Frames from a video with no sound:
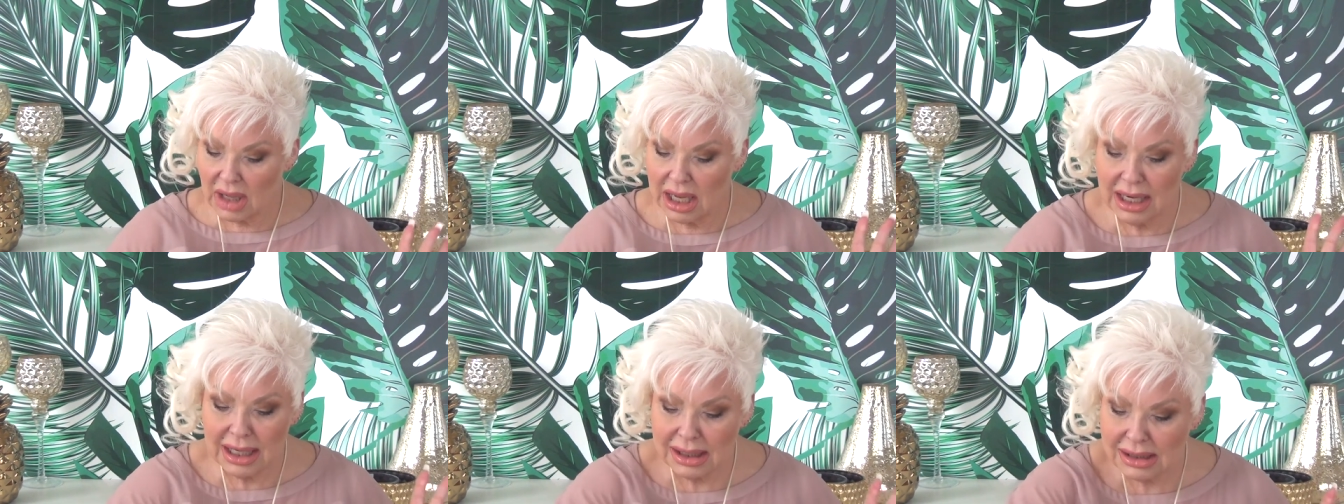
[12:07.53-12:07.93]

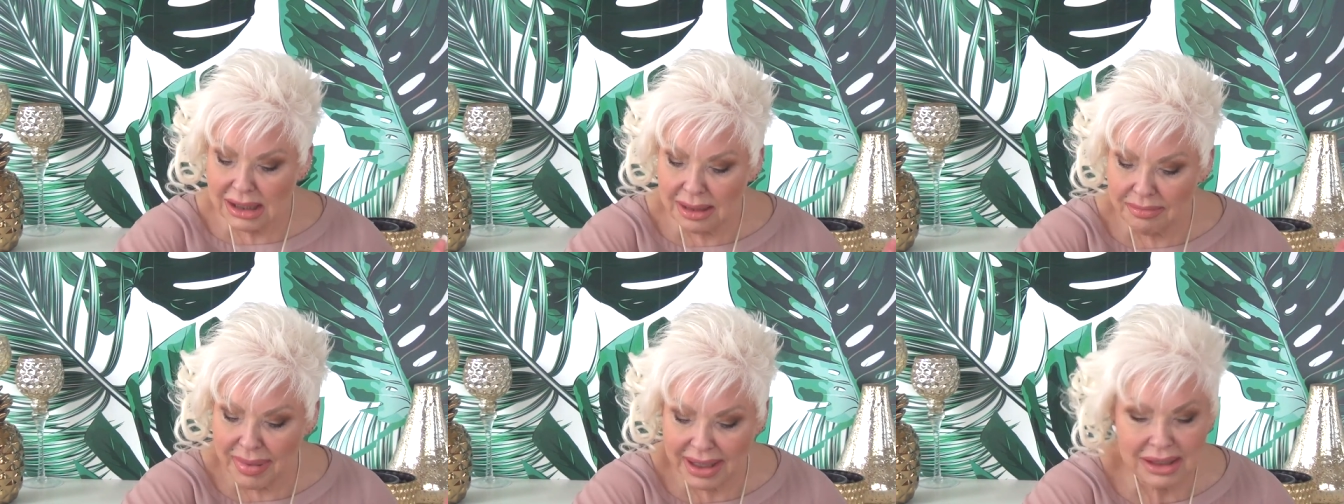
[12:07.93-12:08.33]
it is
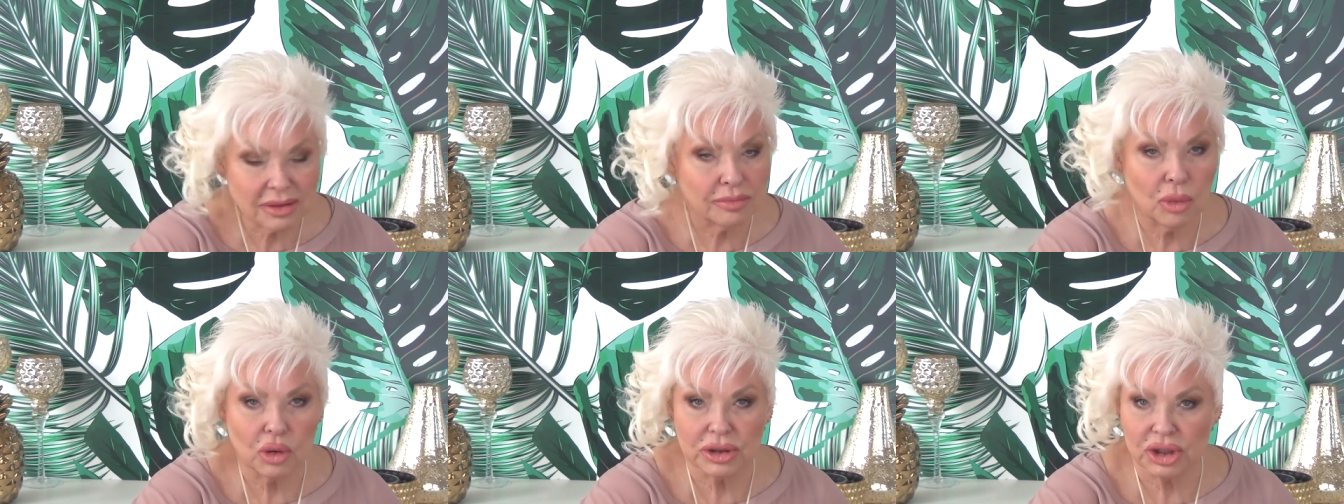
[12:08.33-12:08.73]
the
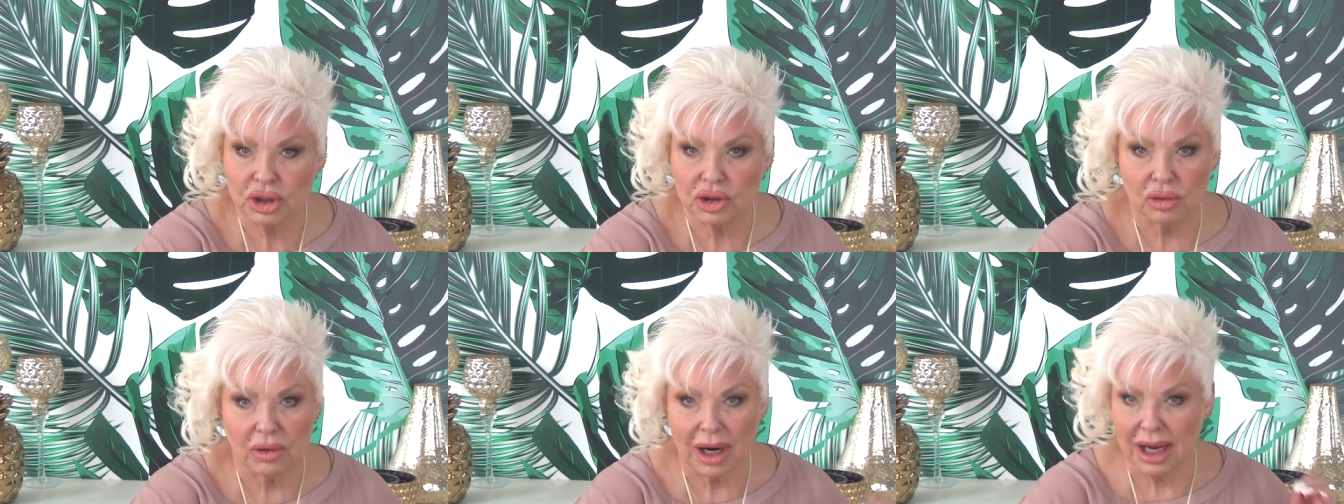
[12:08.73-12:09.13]
best
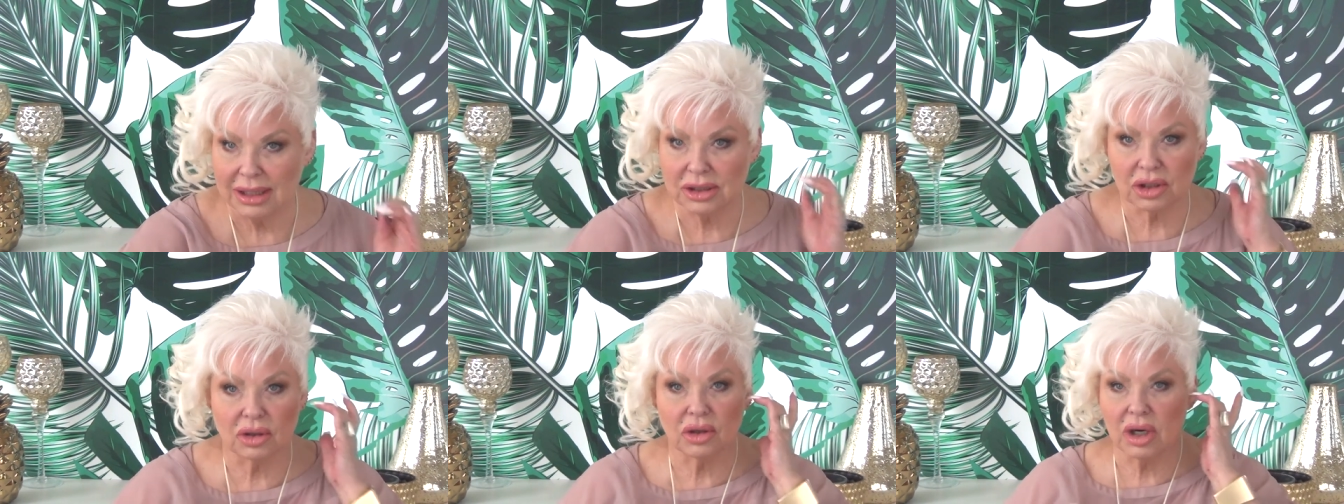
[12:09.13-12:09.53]

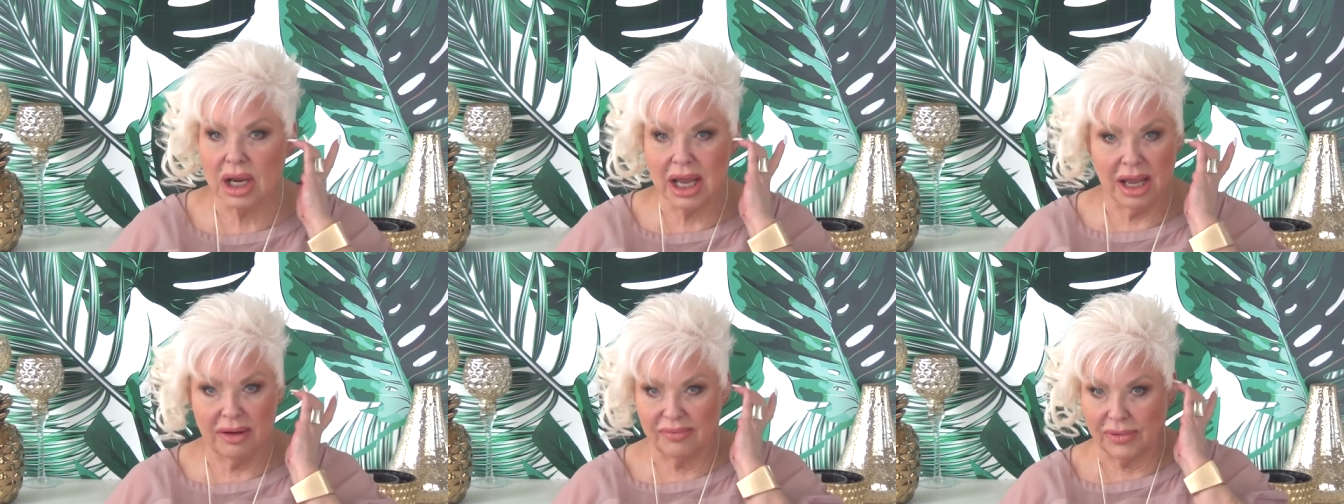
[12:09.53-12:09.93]
moisturizer
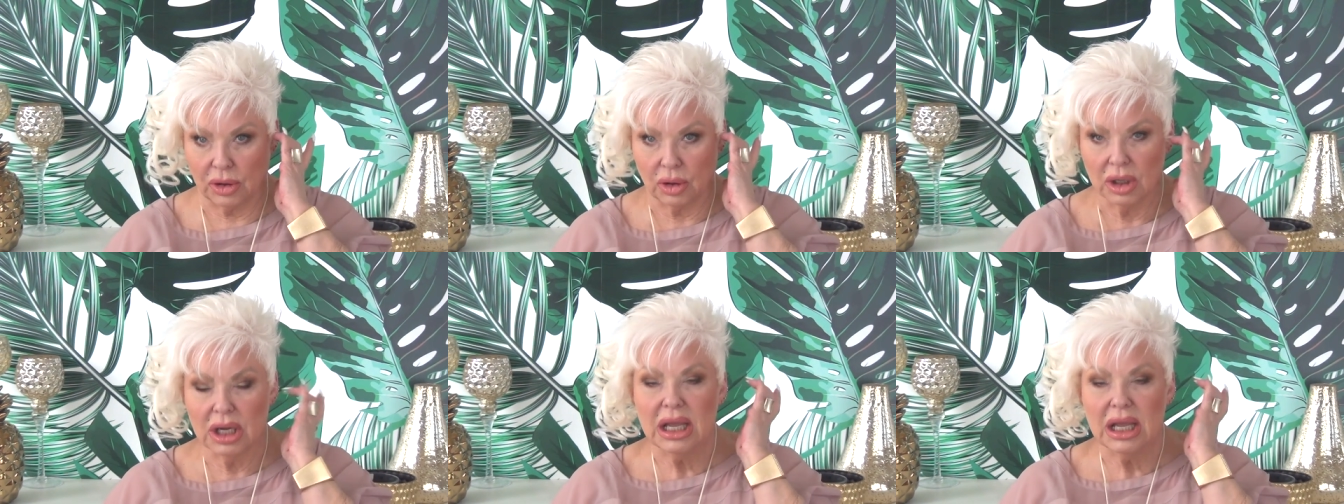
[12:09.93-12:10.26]
ever.